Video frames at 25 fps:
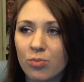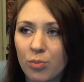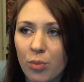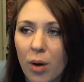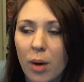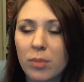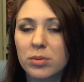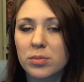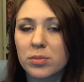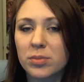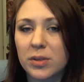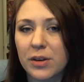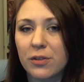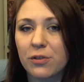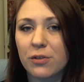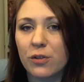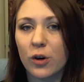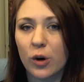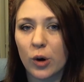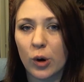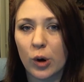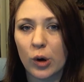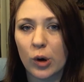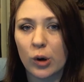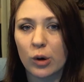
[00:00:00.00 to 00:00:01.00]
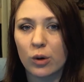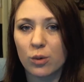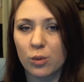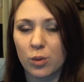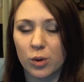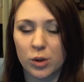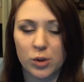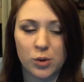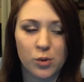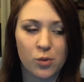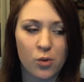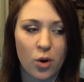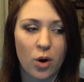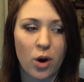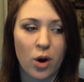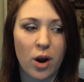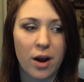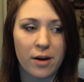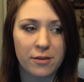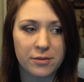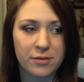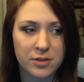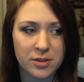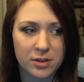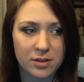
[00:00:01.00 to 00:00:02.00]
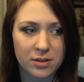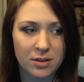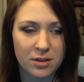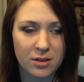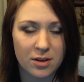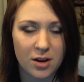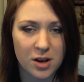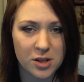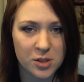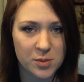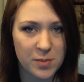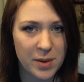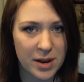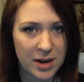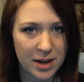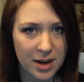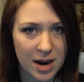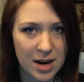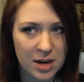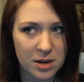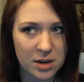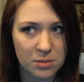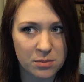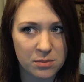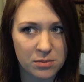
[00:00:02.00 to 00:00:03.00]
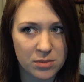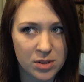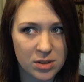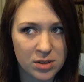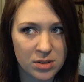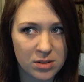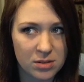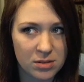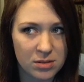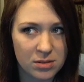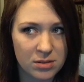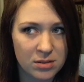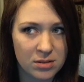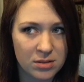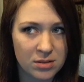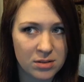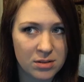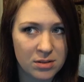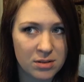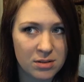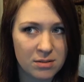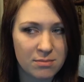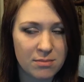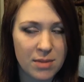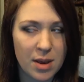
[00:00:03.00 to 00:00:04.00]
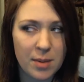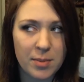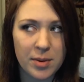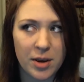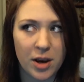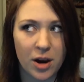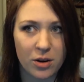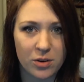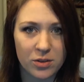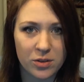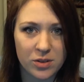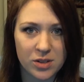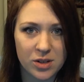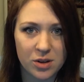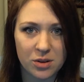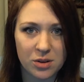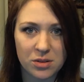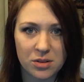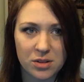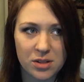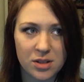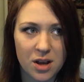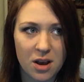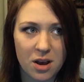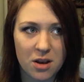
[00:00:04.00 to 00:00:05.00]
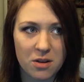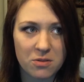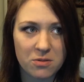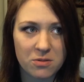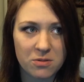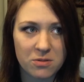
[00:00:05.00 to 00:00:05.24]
Probably for World of Warcraft cosmetic items. Maybe Hearthstone stuff.